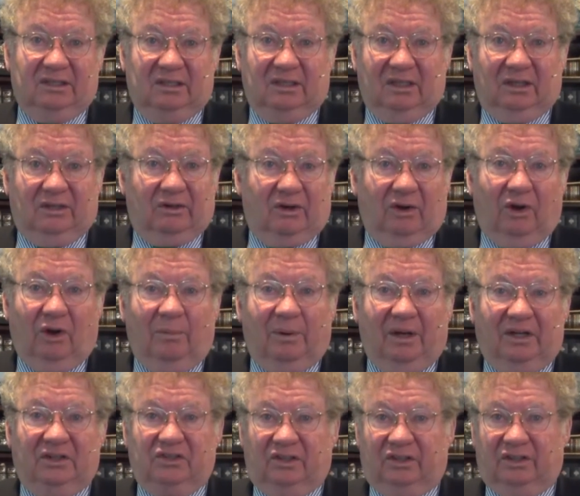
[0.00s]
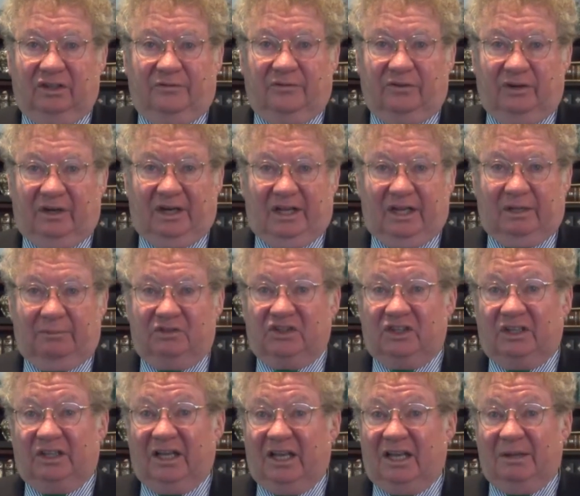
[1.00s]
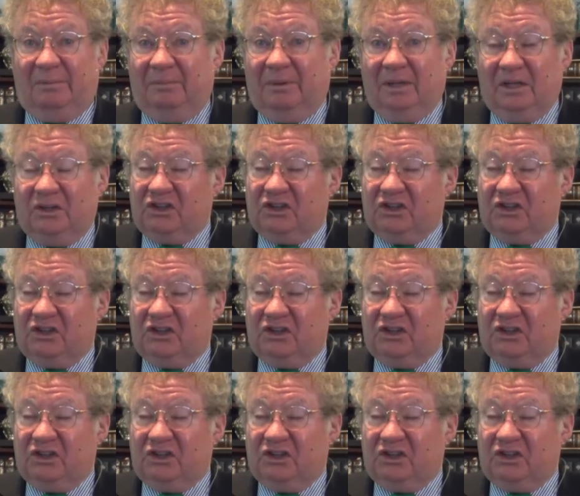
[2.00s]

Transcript: under a whole bunch of different names. She came